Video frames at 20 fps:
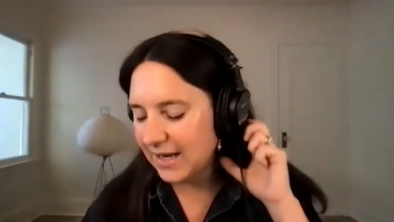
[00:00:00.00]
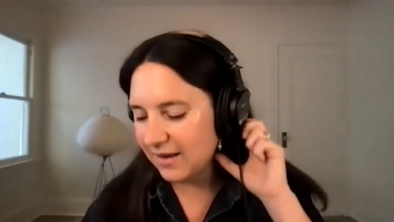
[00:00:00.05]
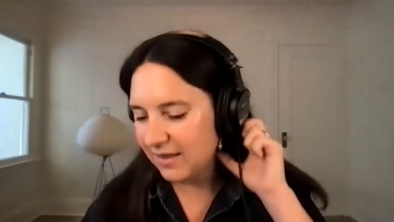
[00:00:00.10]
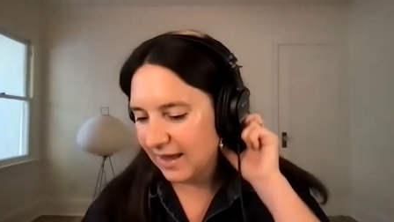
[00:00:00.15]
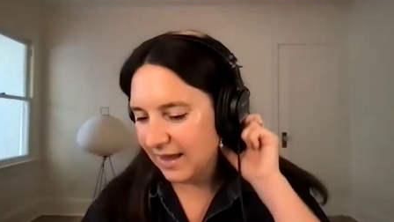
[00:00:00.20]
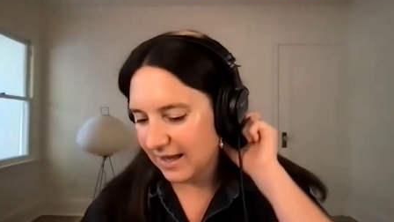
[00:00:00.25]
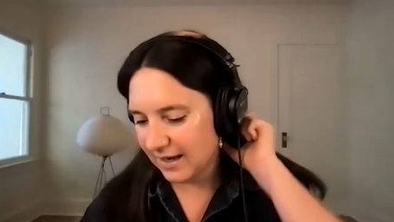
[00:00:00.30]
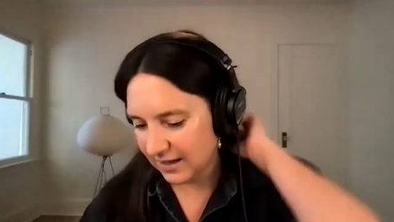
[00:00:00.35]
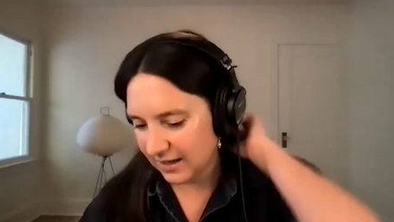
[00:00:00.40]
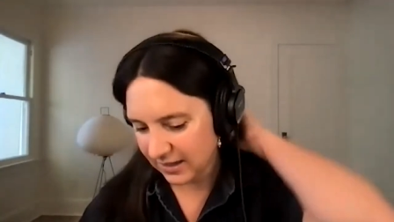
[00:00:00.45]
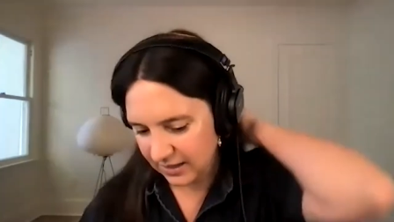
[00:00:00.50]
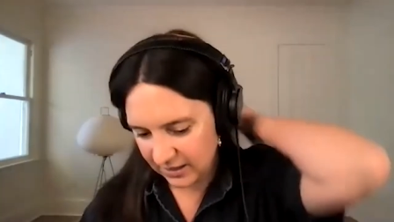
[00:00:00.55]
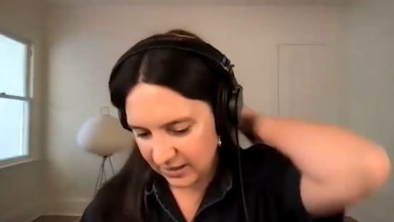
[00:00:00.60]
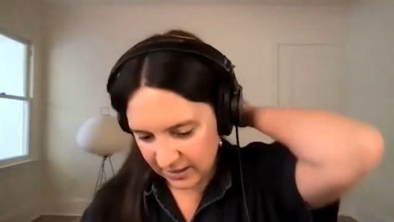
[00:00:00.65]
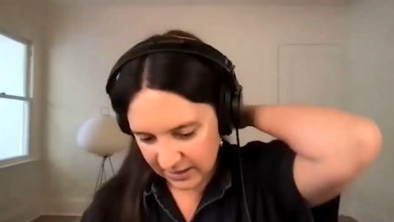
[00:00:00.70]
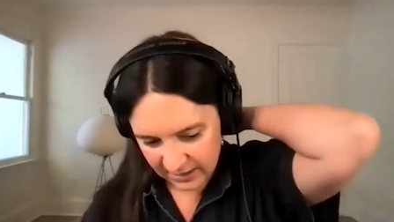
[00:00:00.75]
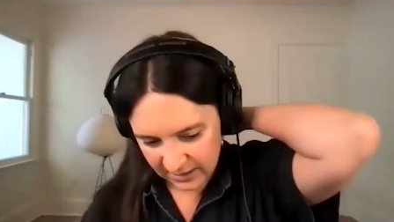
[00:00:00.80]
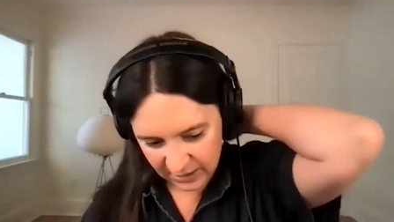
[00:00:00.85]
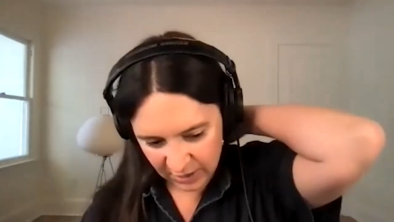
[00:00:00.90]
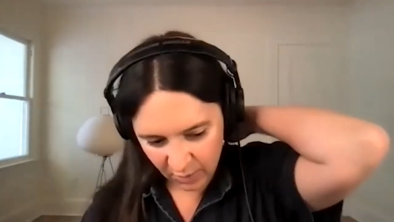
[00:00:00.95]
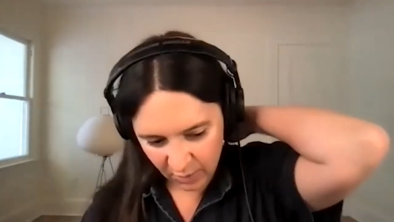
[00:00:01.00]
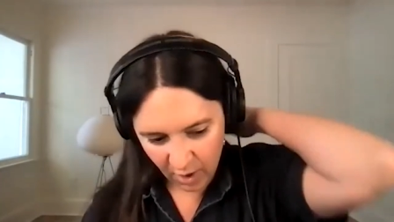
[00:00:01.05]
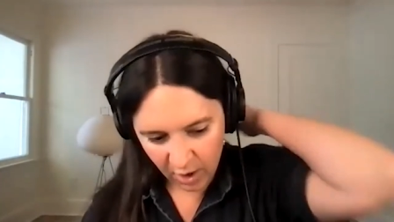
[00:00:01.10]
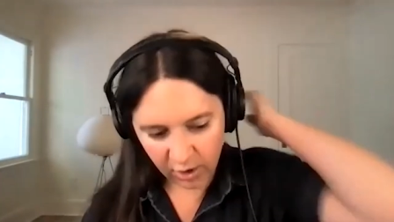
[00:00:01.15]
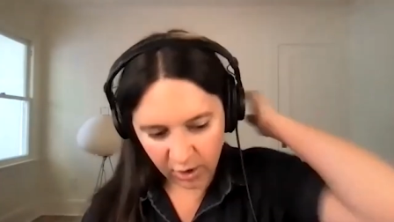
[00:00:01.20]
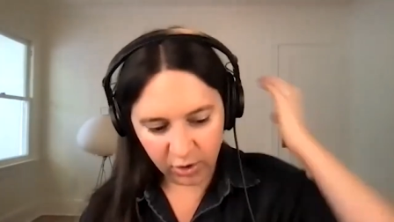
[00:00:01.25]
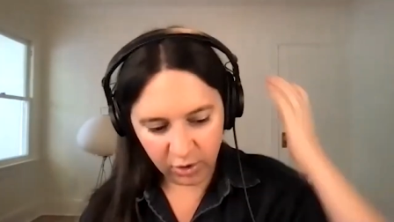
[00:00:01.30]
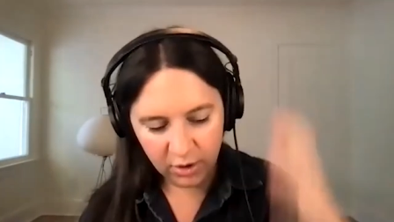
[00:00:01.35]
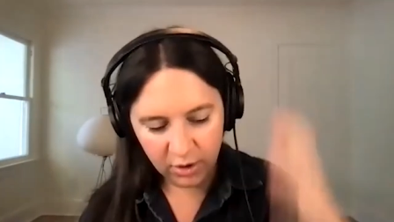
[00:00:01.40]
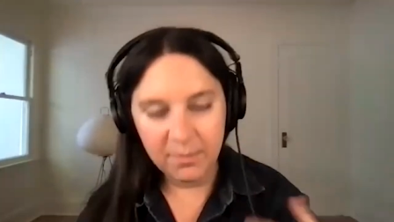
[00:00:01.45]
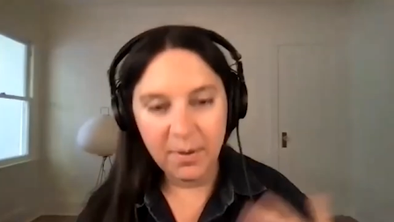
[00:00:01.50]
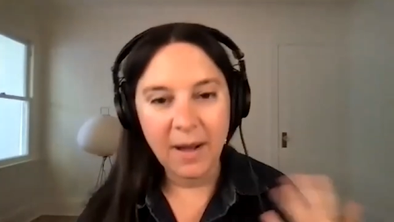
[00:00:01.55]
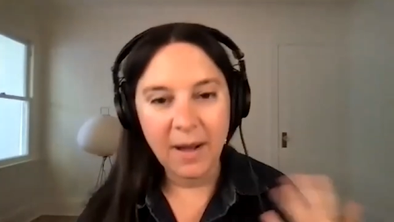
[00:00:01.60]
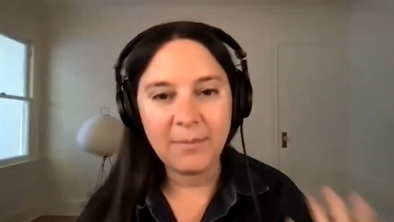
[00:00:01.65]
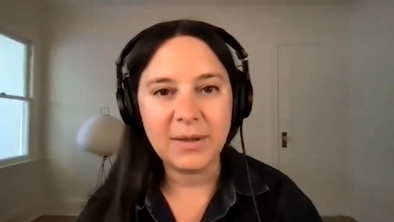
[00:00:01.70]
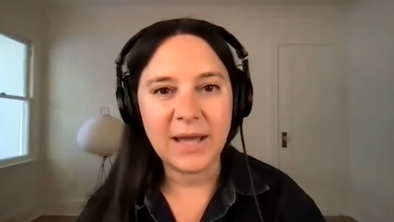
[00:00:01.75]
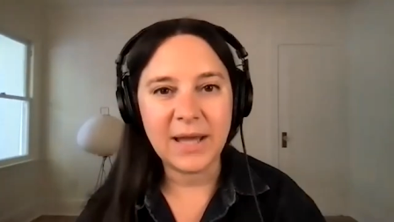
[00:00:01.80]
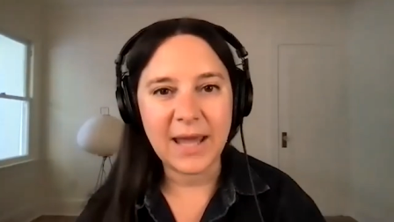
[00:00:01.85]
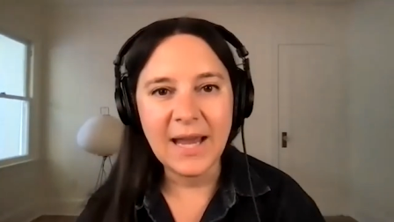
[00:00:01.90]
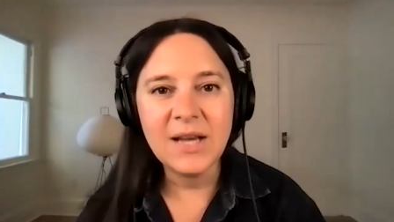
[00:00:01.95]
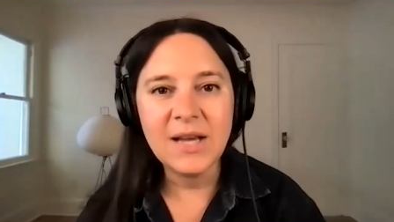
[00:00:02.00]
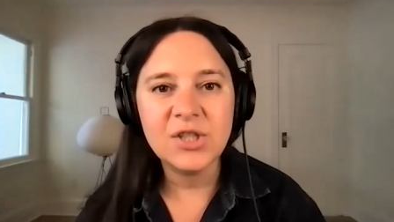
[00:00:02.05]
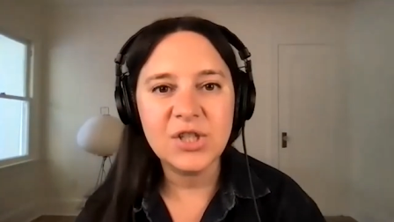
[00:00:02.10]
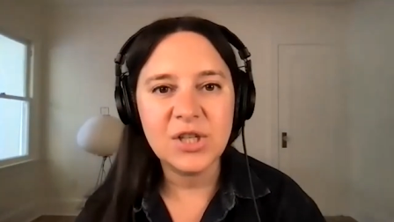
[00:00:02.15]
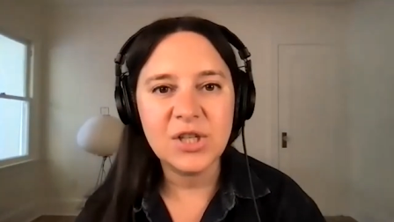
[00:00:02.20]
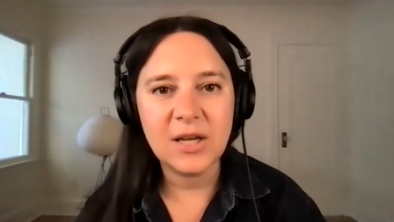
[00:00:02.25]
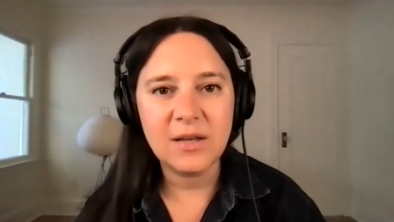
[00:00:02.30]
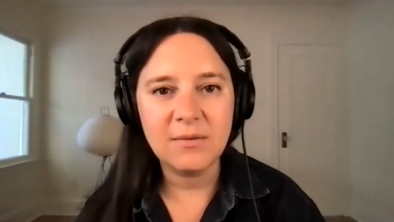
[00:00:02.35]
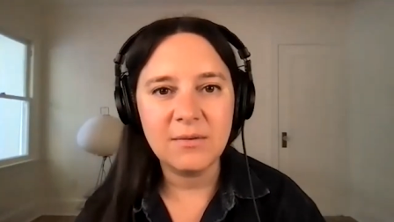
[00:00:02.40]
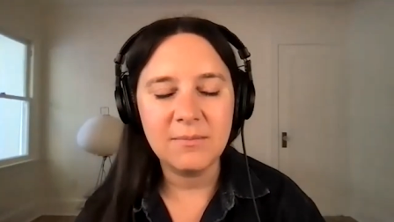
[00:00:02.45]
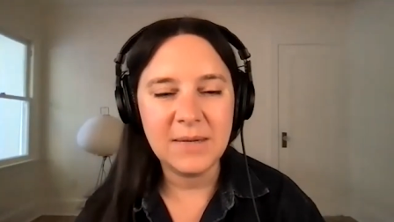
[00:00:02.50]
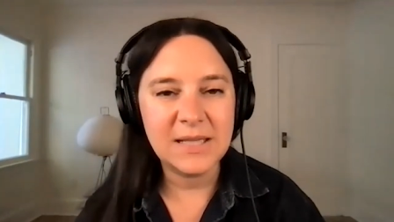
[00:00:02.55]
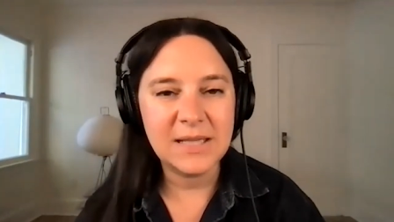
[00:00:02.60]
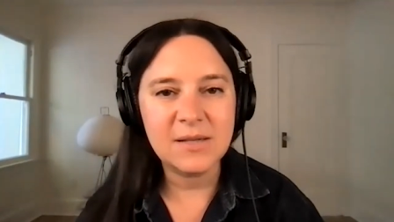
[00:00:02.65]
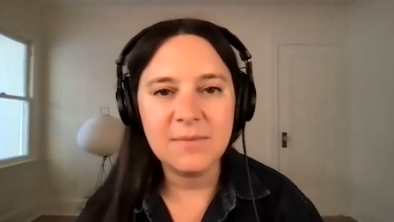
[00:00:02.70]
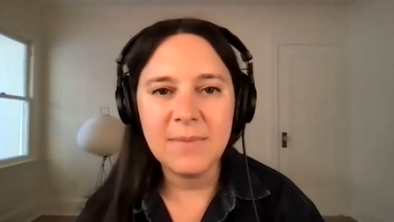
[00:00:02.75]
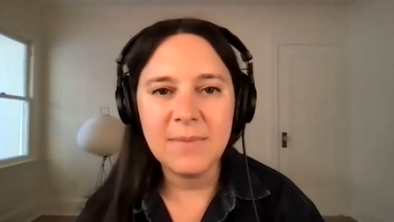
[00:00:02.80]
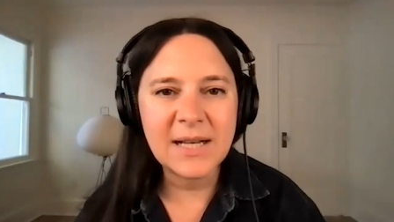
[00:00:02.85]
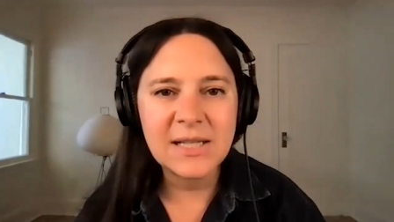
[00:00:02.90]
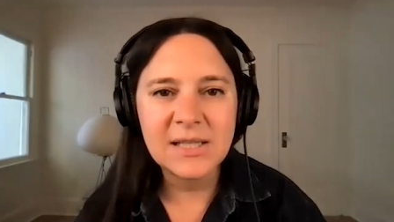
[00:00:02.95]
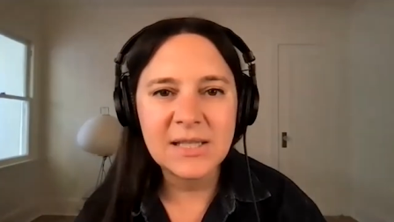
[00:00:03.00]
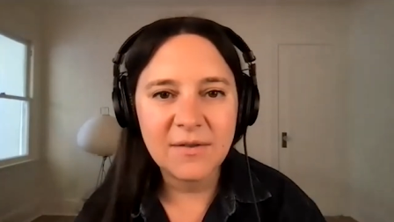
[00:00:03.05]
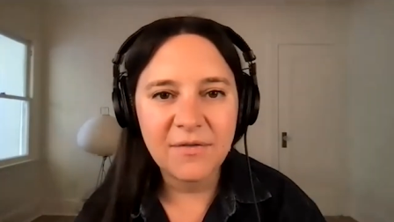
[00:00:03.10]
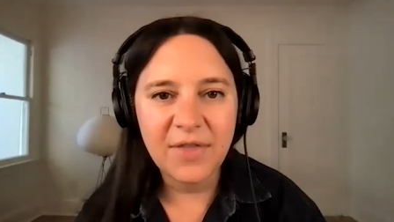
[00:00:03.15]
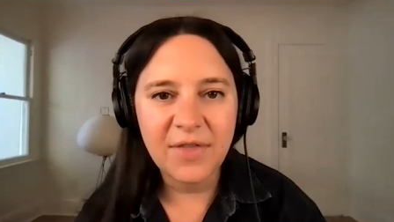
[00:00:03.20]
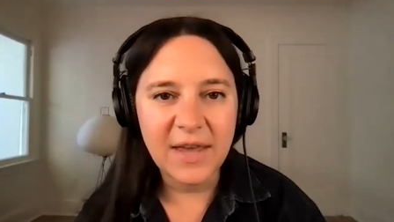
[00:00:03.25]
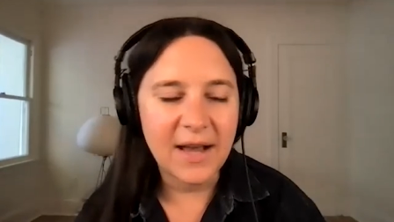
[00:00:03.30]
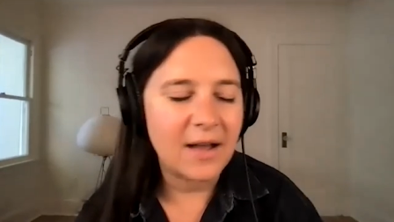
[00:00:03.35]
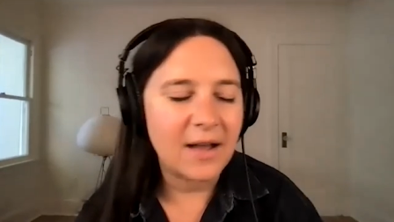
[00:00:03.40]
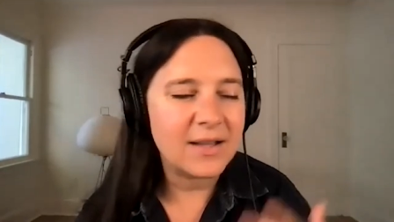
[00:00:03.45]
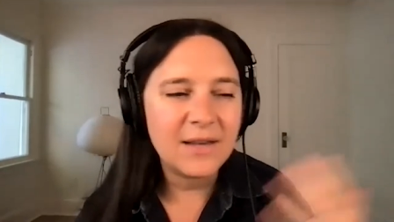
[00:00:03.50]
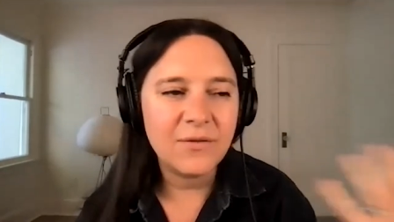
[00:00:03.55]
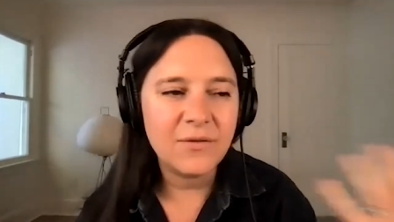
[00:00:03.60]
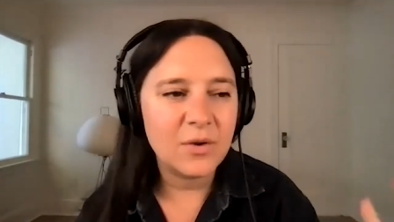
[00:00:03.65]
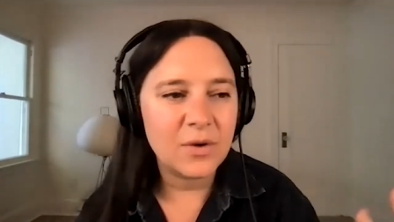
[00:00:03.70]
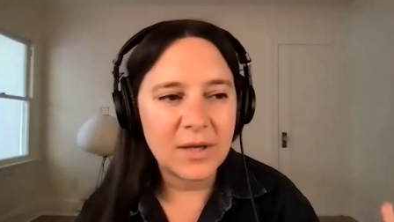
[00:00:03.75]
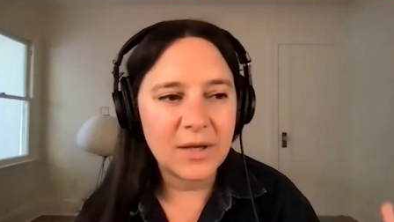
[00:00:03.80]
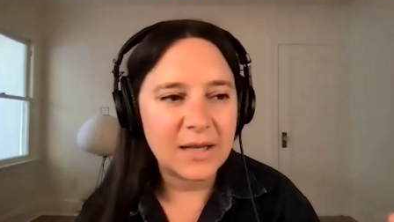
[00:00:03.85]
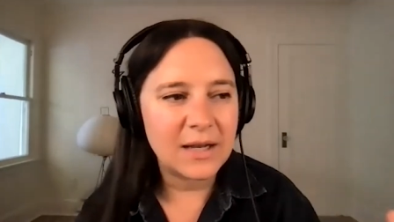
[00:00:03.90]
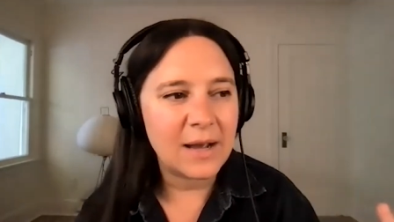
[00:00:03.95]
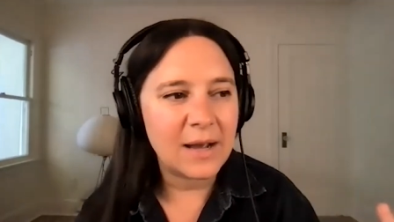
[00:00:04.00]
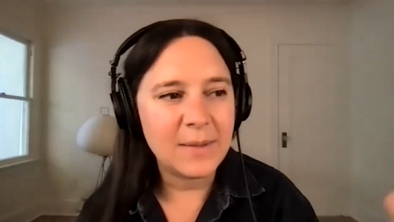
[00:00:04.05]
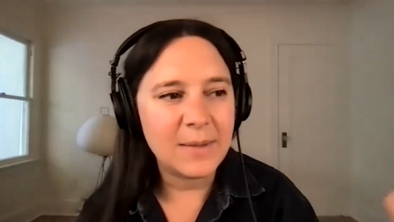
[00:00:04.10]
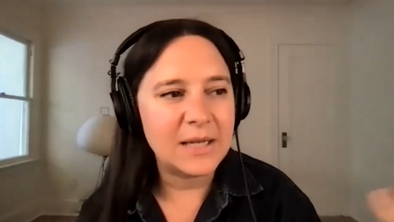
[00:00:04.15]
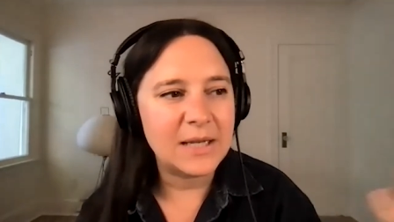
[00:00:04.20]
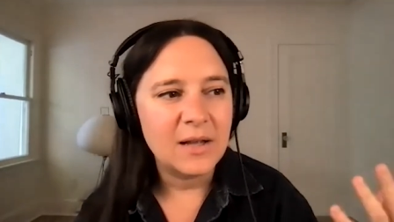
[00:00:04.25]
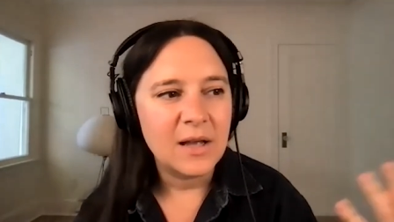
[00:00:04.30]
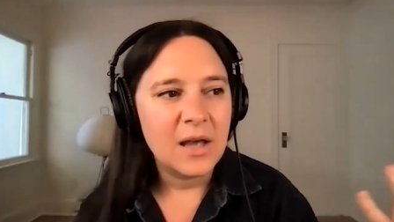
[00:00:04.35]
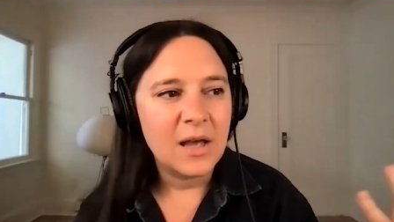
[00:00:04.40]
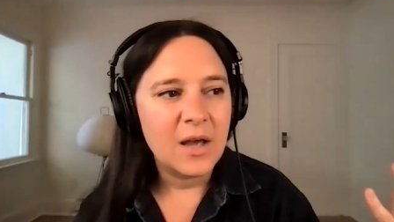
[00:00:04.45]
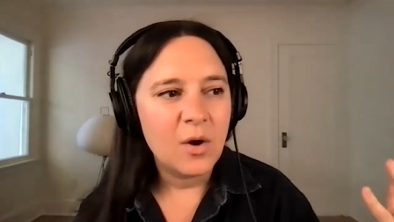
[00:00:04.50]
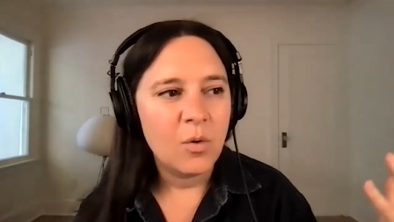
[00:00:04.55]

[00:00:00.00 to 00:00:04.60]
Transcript: that you know a good publication means a mix of things i'll give you i mean